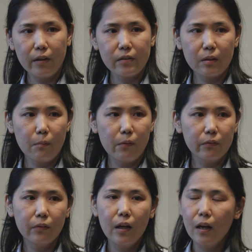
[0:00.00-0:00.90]
with you some
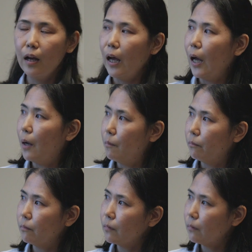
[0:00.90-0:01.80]
of
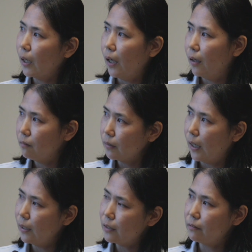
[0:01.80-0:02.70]
um, uh,
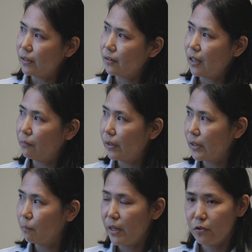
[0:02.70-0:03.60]
yeah, little
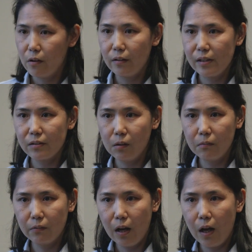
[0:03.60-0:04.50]
discoveries, my journey so
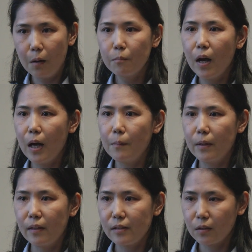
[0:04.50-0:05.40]
far um,
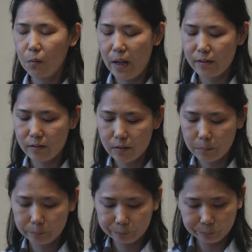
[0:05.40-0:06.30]
in this quest.